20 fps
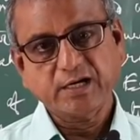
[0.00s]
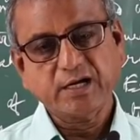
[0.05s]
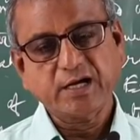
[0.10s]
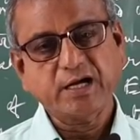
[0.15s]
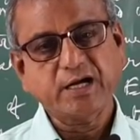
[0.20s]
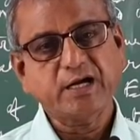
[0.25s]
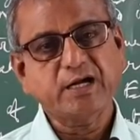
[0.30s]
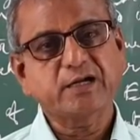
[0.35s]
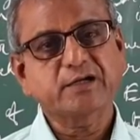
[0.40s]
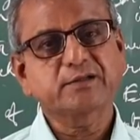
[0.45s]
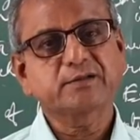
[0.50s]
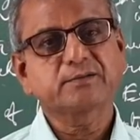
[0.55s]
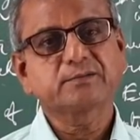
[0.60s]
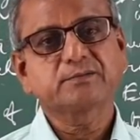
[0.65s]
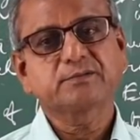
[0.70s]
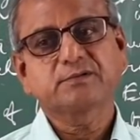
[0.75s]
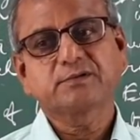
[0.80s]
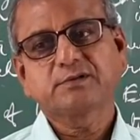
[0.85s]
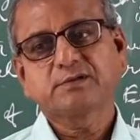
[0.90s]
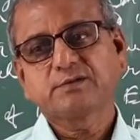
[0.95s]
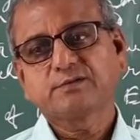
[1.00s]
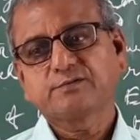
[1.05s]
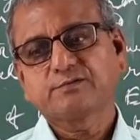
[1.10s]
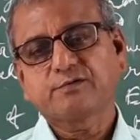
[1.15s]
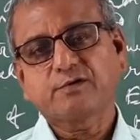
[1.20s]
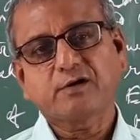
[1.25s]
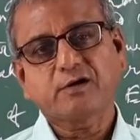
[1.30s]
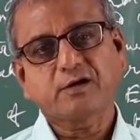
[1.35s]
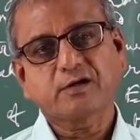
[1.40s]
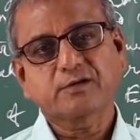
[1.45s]
and
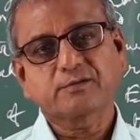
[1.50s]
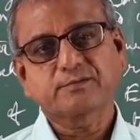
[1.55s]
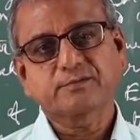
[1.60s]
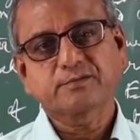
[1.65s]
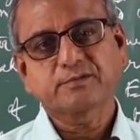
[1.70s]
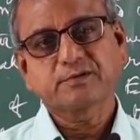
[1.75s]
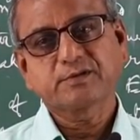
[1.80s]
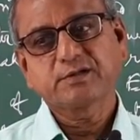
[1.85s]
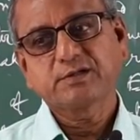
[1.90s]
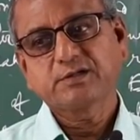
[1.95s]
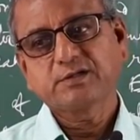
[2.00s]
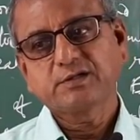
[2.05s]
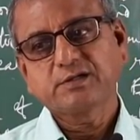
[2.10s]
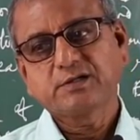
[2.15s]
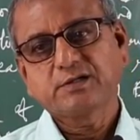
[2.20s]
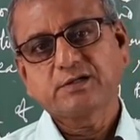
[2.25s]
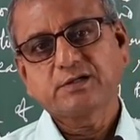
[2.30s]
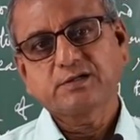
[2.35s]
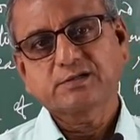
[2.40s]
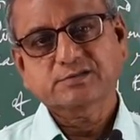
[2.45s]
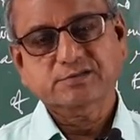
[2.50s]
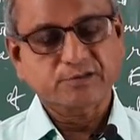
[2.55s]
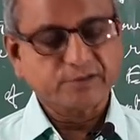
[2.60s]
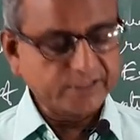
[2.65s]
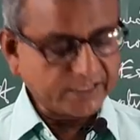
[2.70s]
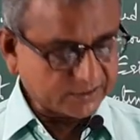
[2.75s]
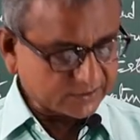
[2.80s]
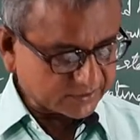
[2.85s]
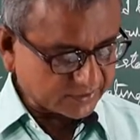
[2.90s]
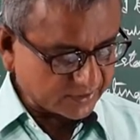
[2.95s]
so
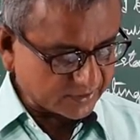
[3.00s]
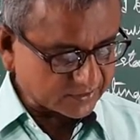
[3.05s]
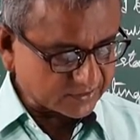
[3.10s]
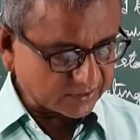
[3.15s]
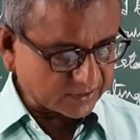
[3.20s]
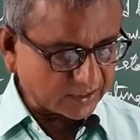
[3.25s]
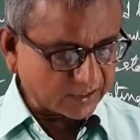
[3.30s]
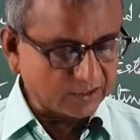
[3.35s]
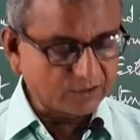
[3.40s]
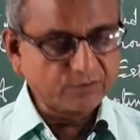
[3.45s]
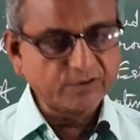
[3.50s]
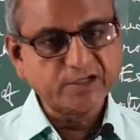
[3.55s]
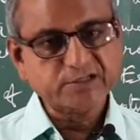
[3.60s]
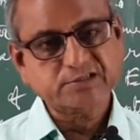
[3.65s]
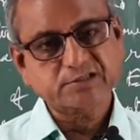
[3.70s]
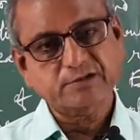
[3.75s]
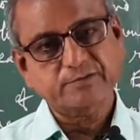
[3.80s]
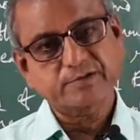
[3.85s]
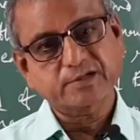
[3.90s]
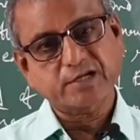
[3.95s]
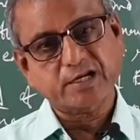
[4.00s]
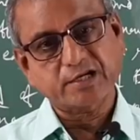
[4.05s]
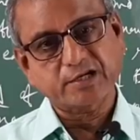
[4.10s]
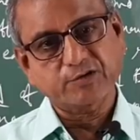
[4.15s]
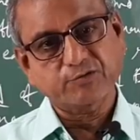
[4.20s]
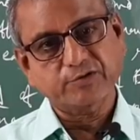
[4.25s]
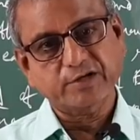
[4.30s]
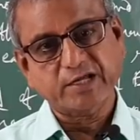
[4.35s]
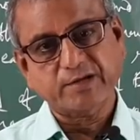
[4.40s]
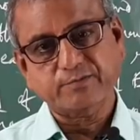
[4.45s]
Estates General was given a
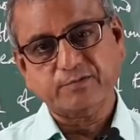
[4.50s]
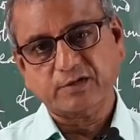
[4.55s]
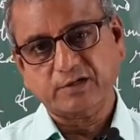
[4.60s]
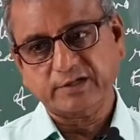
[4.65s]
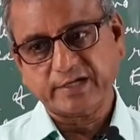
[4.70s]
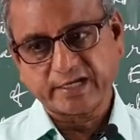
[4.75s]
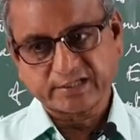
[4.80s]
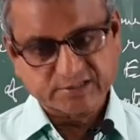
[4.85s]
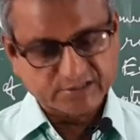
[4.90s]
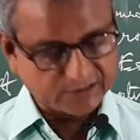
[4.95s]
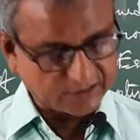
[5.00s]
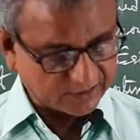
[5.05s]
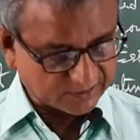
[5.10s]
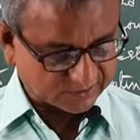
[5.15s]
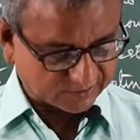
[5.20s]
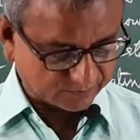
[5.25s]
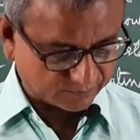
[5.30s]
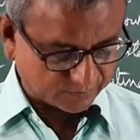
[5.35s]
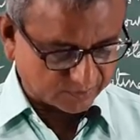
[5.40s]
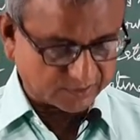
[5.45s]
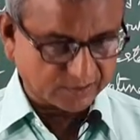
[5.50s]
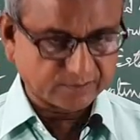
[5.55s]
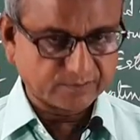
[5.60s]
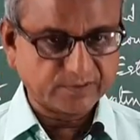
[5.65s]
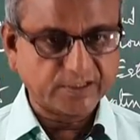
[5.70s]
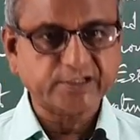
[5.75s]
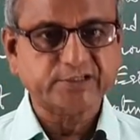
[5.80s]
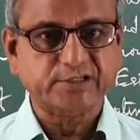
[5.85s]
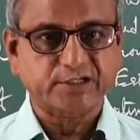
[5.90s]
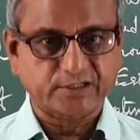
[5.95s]
new name called National Assembly.
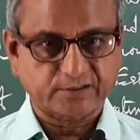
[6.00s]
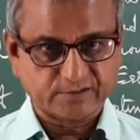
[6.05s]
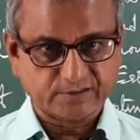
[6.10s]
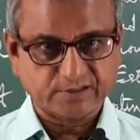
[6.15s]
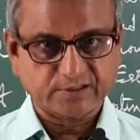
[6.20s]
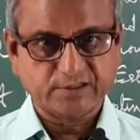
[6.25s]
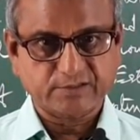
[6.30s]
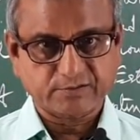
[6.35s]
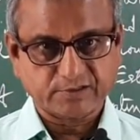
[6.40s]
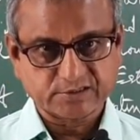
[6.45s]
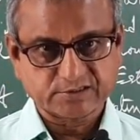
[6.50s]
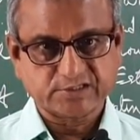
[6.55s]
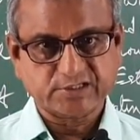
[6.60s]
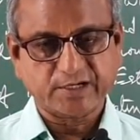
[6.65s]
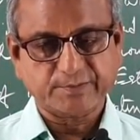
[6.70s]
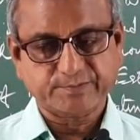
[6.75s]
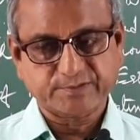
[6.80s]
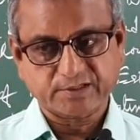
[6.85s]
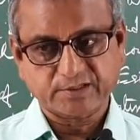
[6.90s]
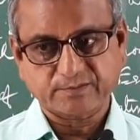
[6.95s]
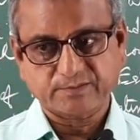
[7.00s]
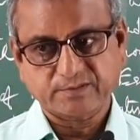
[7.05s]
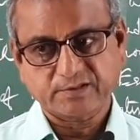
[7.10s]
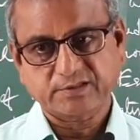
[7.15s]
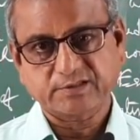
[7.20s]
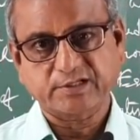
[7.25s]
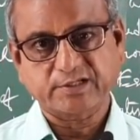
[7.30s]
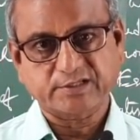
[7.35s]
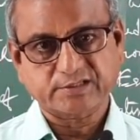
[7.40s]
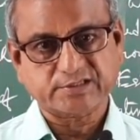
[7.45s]
Later it was drafted,
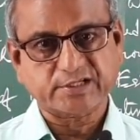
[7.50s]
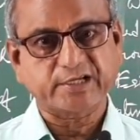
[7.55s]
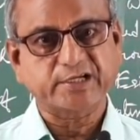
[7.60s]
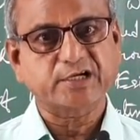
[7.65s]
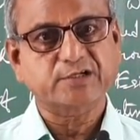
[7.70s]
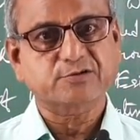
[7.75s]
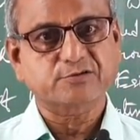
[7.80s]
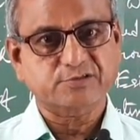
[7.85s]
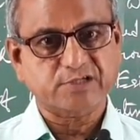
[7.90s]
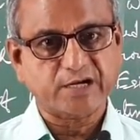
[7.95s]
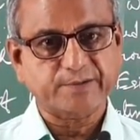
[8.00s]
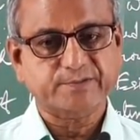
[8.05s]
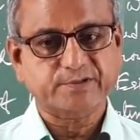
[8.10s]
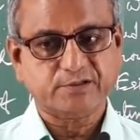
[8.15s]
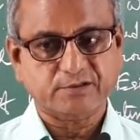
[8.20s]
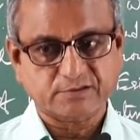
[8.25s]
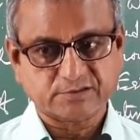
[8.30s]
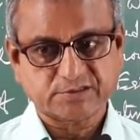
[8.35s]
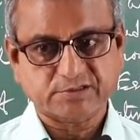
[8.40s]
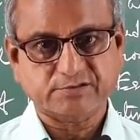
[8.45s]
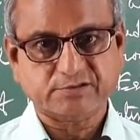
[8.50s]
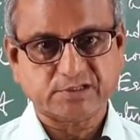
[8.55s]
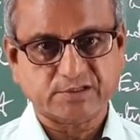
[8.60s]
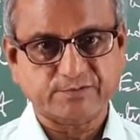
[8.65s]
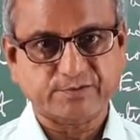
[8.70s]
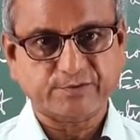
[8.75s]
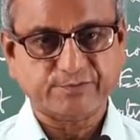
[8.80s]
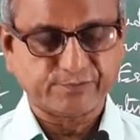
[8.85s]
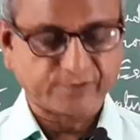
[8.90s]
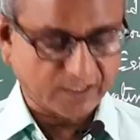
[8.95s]
they decided to draft a constitution
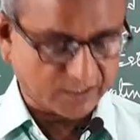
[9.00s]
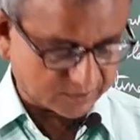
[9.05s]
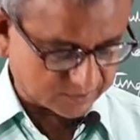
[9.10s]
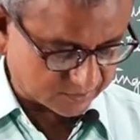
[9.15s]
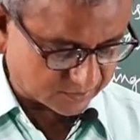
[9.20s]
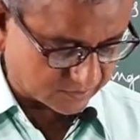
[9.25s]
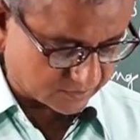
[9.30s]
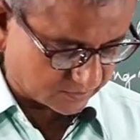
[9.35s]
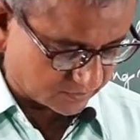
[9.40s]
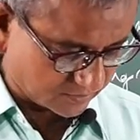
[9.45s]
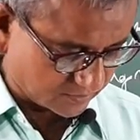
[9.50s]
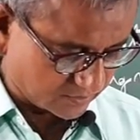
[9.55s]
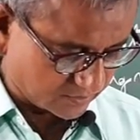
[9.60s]
for France,